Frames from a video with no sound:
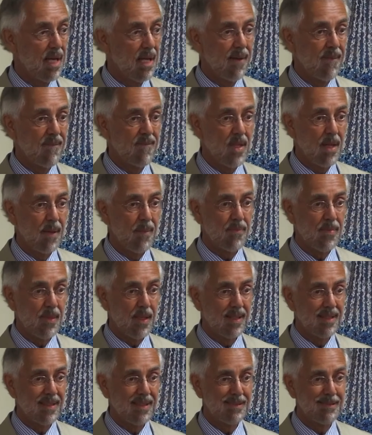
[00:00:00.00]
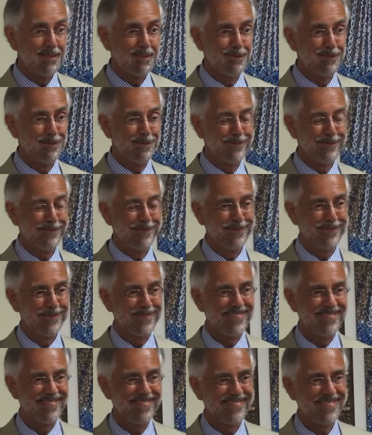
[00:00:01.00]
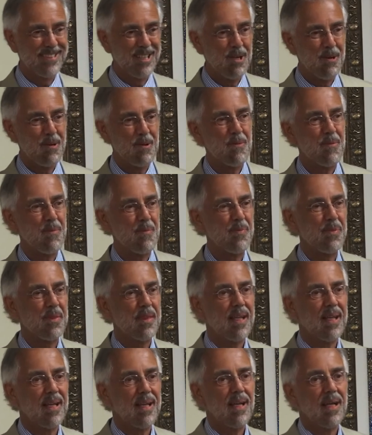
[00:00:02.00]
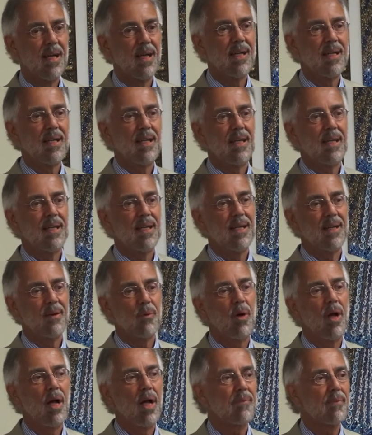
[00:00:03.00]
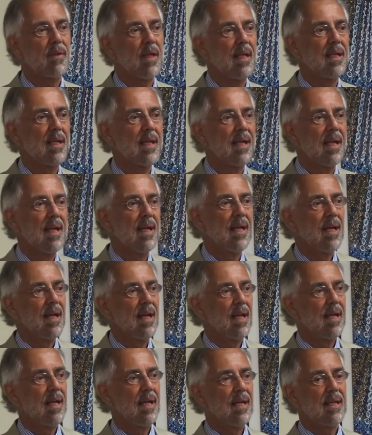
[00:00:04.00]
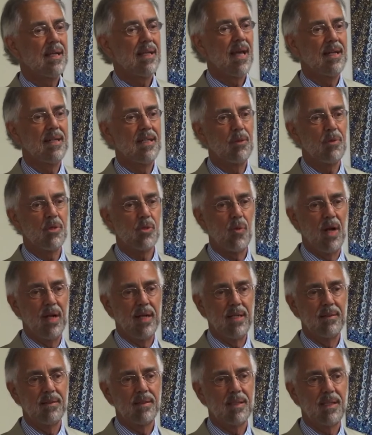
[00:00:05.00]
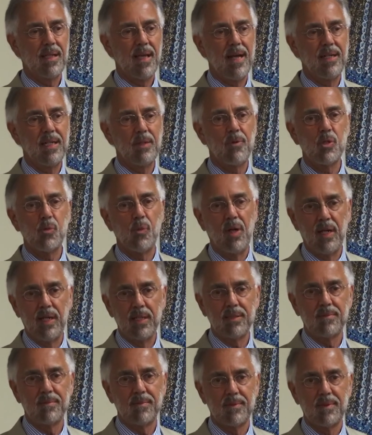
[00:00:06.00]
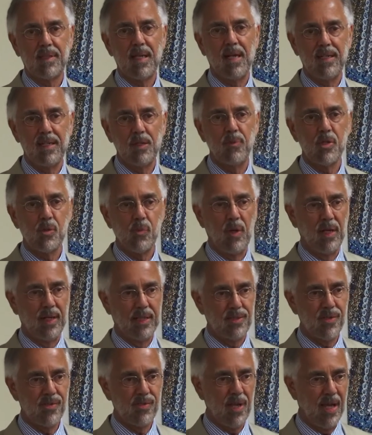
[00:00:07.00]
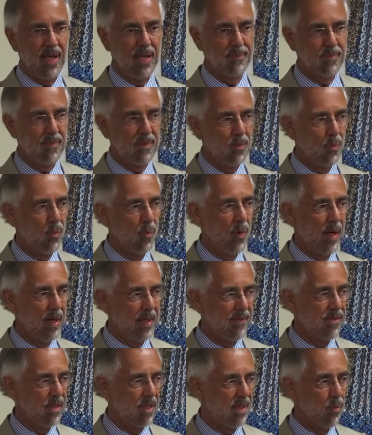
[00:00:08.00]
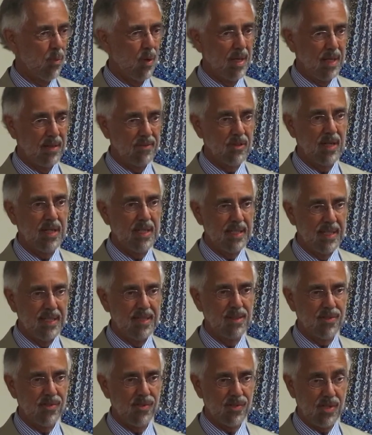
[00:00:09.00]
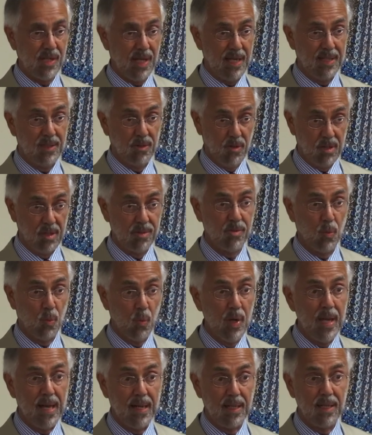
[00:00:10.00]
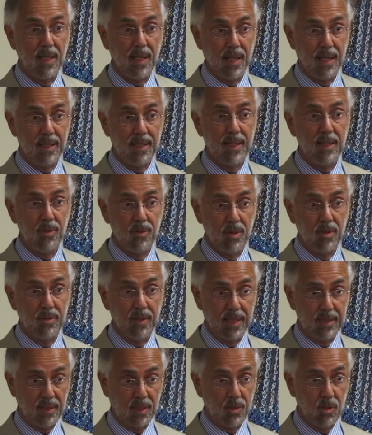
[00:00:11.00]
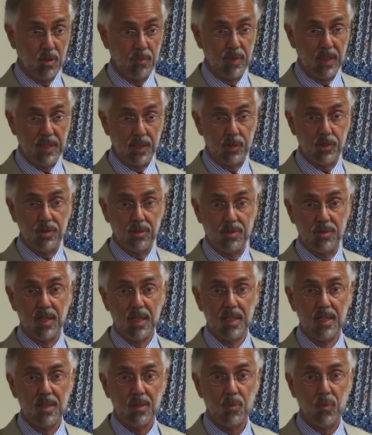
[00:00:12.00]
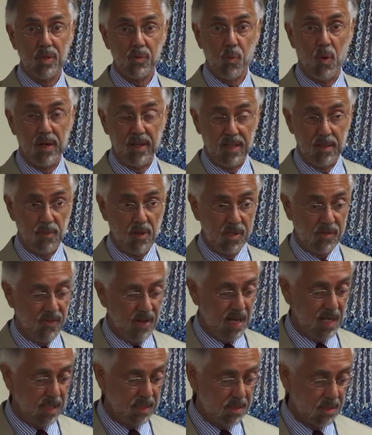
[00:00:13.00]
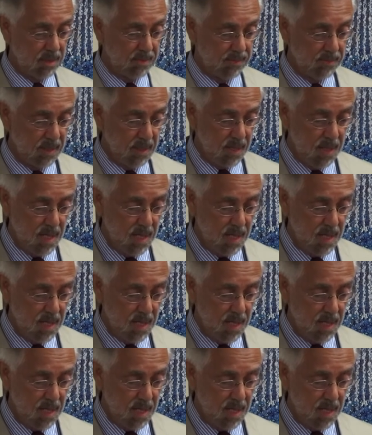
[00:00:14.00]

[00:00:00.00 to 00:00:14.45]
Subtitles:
How could Mr. Brown say, hey, we have boys training already? Well, Kennedy was ready. Kennedy was willing to say whatever he needed to say in order to win, and he knew that the Cuba issue was one of the most volatile.